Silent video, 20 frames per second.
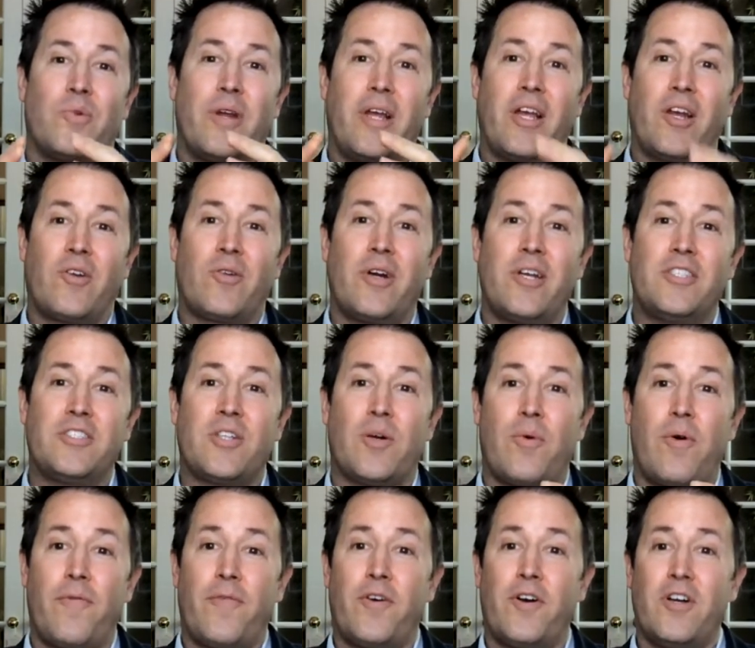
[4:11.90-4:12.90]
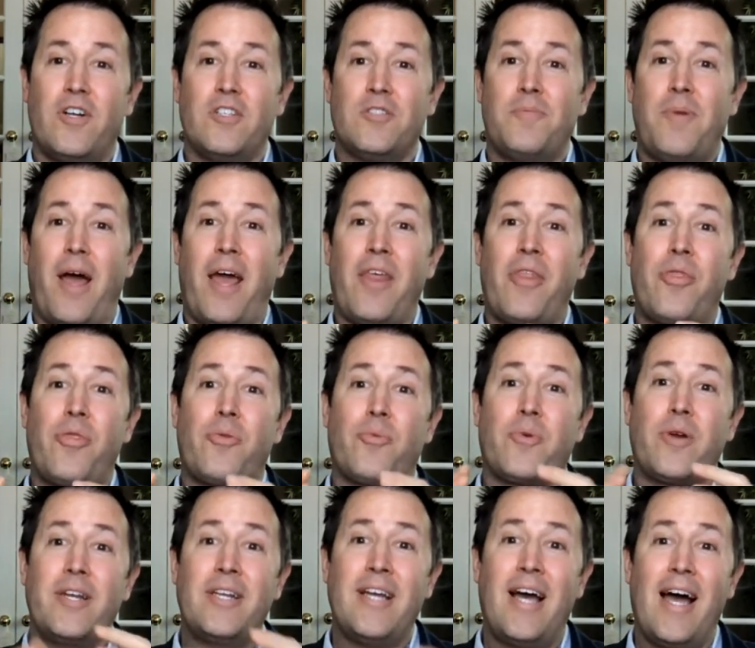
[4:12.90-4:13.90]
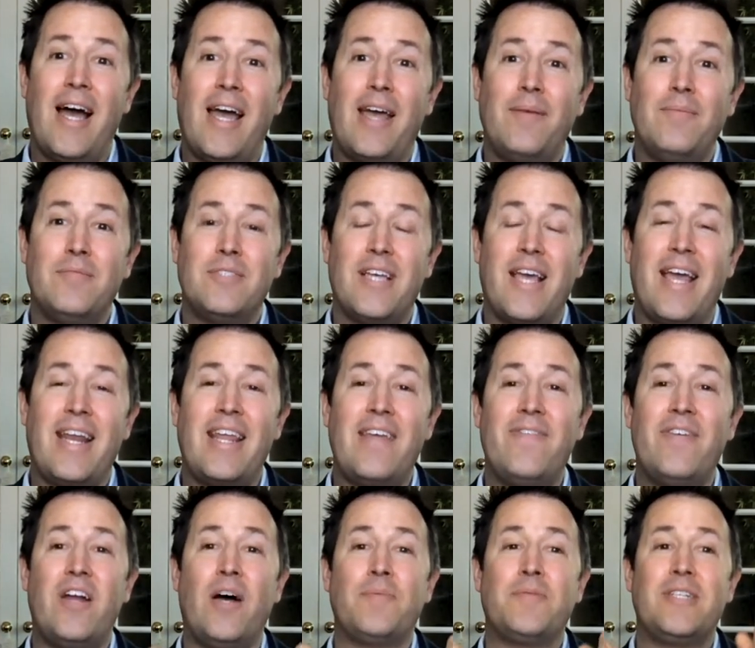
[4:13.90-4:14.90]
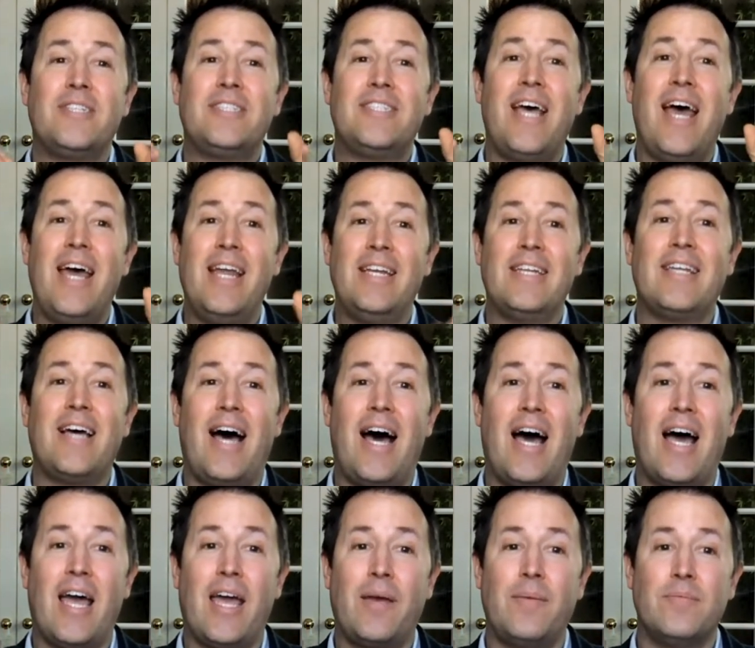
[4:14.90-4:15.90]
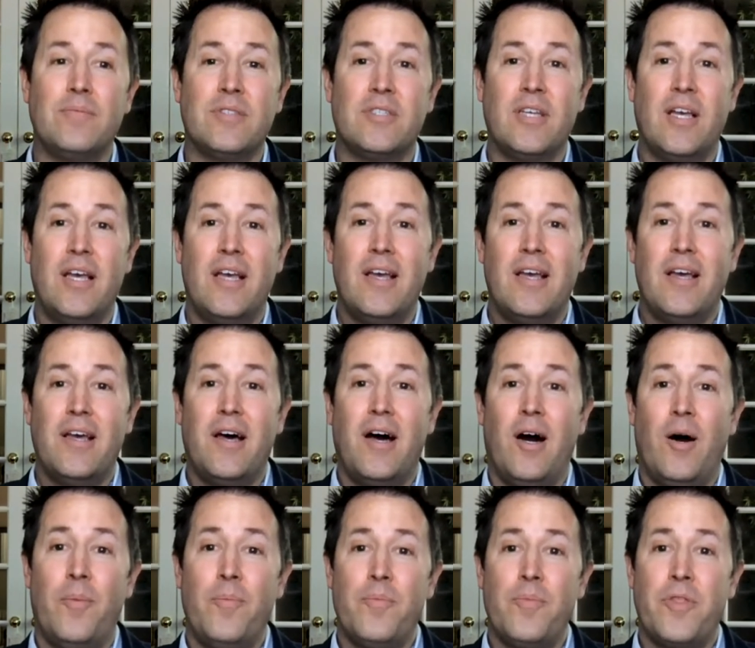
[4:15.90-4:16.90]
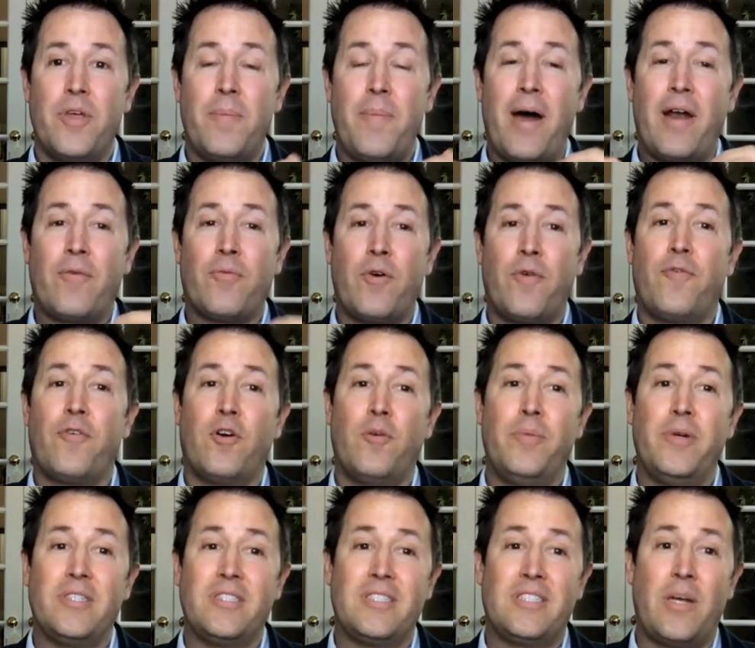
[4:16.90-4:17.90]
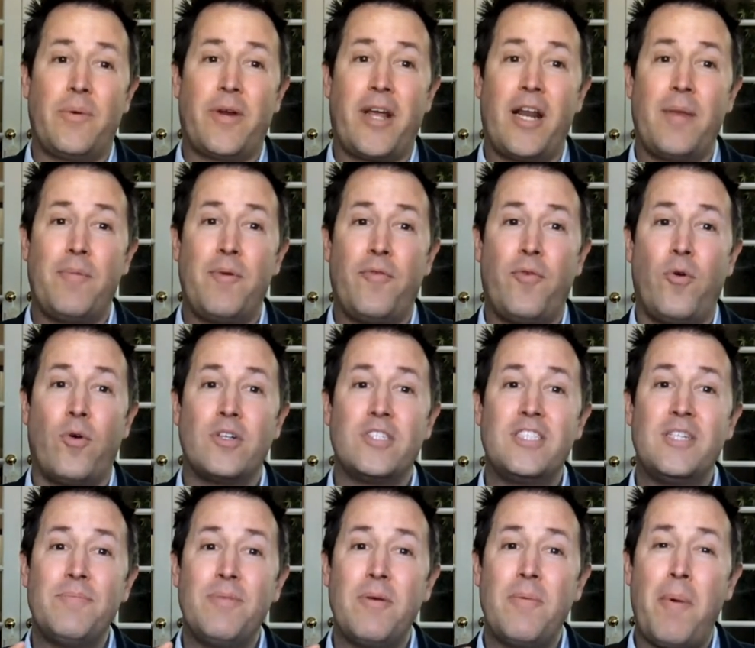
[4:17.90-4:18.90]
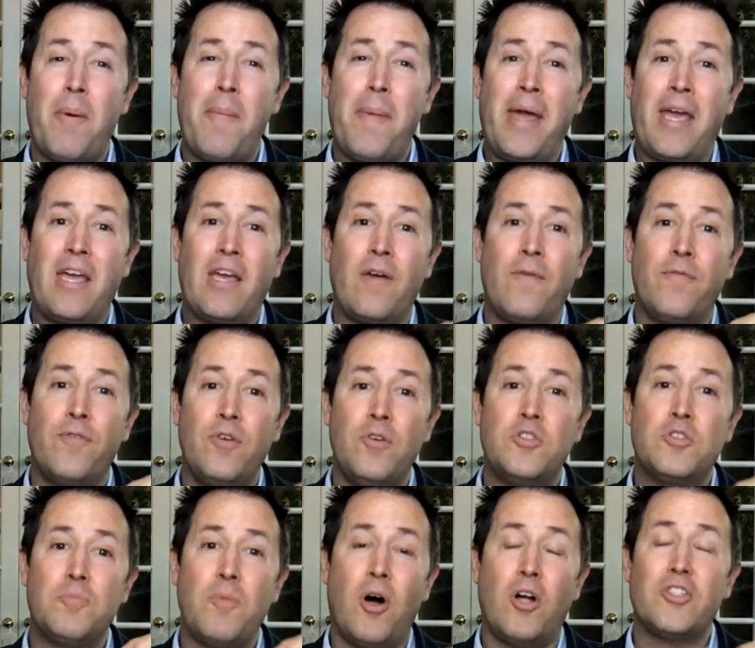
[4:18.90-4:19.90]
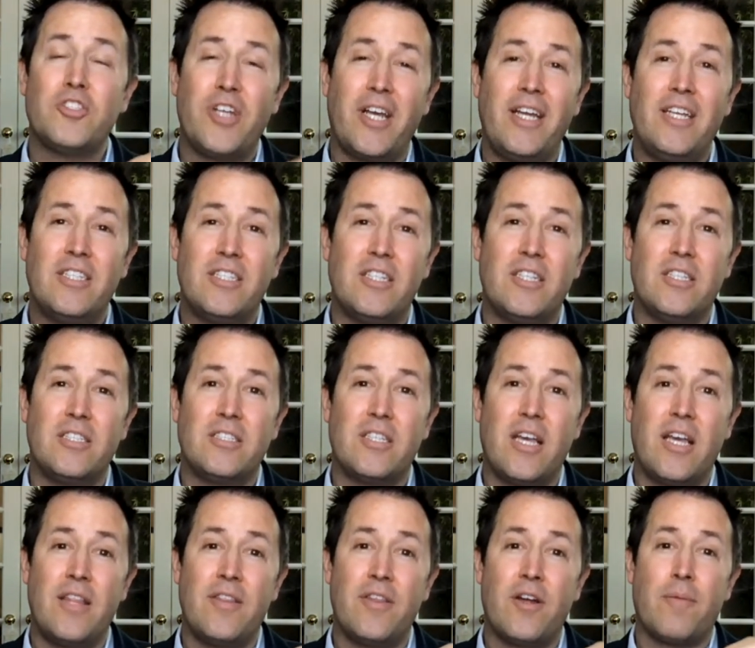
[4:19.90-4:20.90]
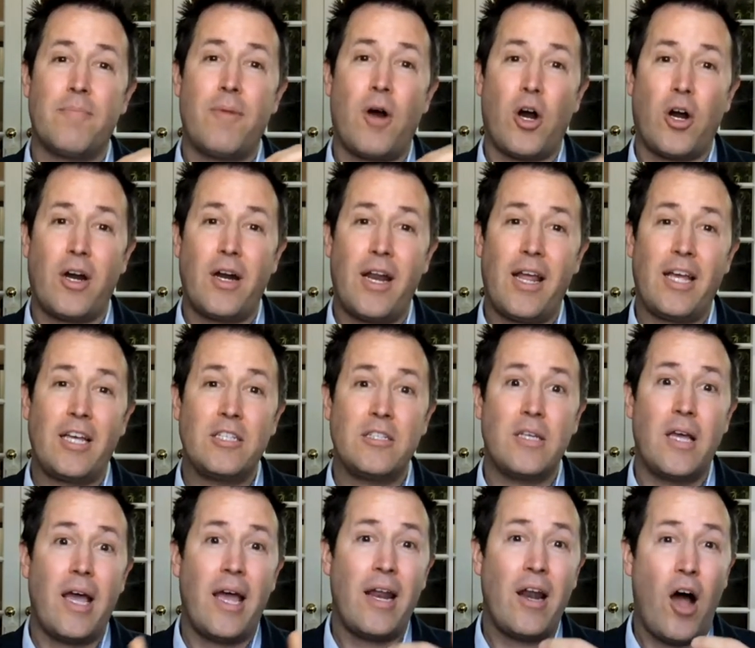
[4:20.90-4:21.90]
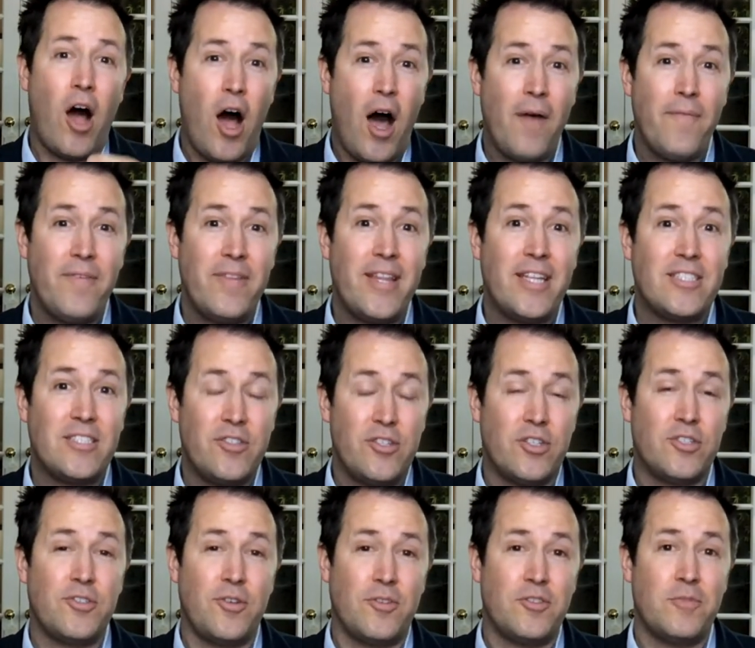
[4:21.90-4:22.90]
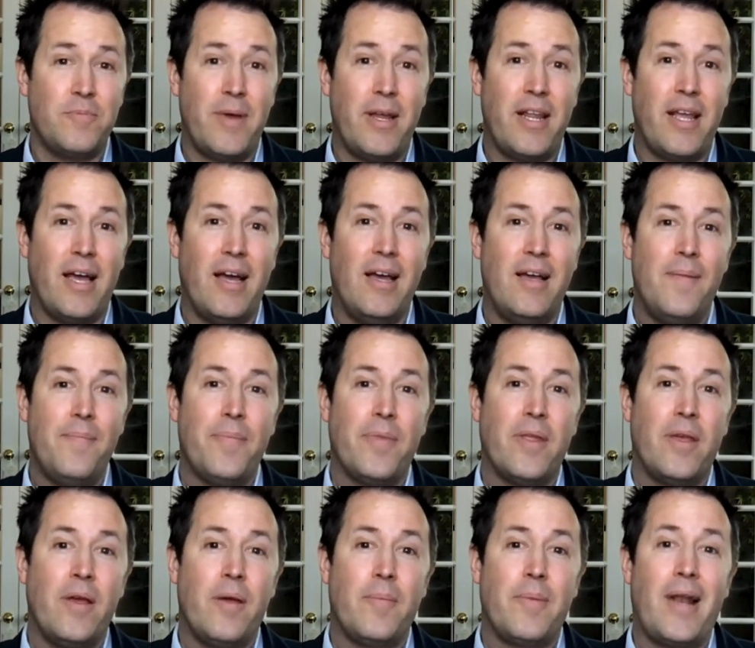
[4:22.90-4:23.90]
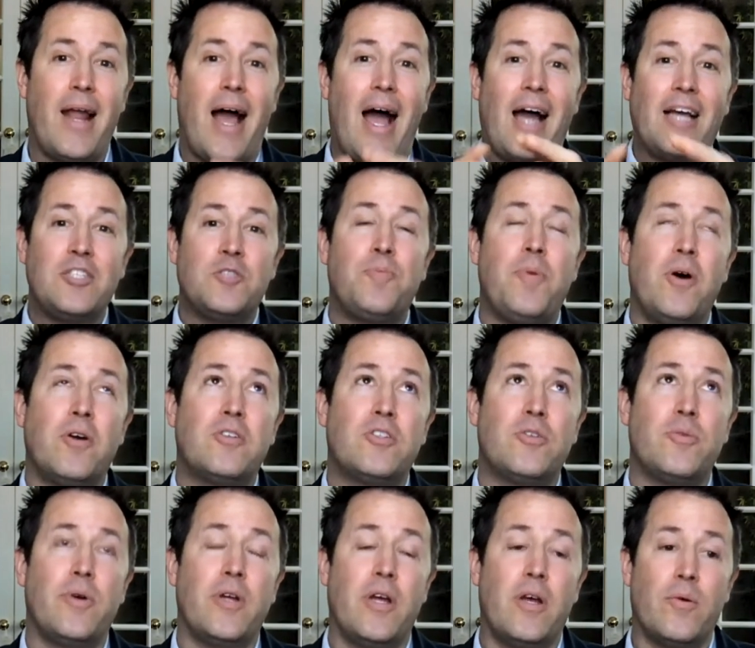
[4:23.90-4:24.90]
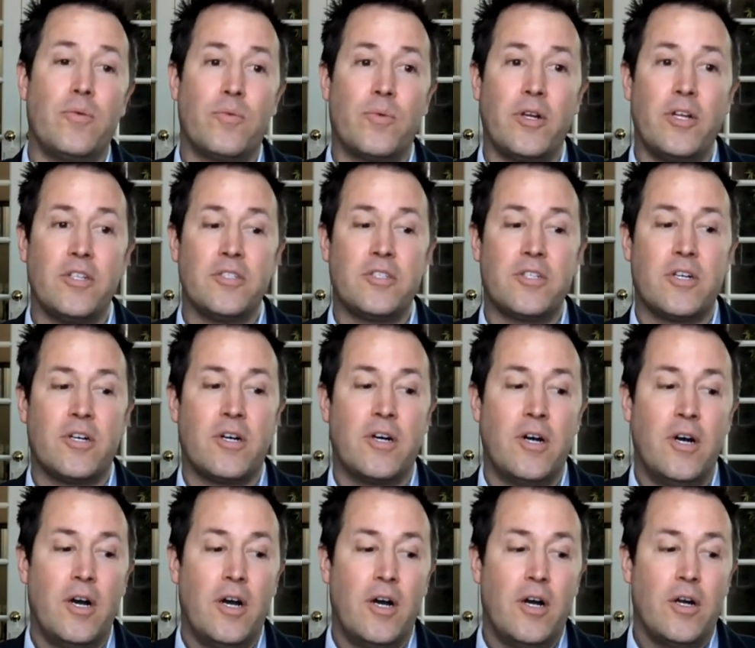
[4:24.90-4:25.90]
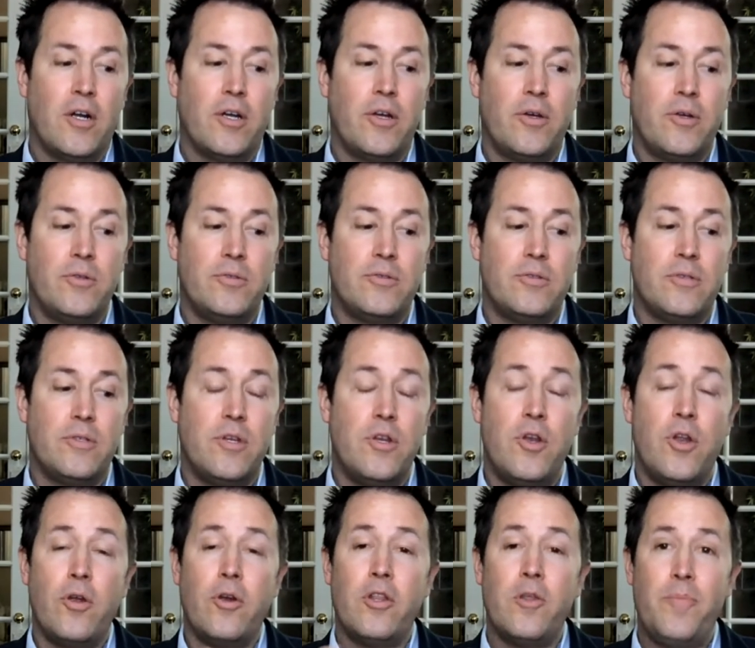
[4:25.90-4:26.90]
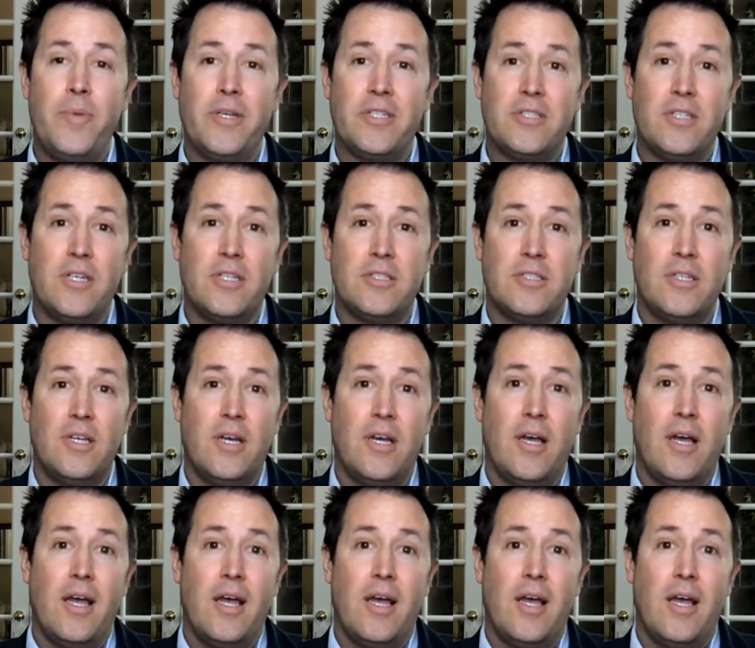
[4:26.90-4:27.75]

increase their referrals by three times and even up to 10 times um, the amount of referral business they were getting before simply by making a few small changes in their marketing and often that's in their social media. I mean, I spoke to a realtor who's new to the business,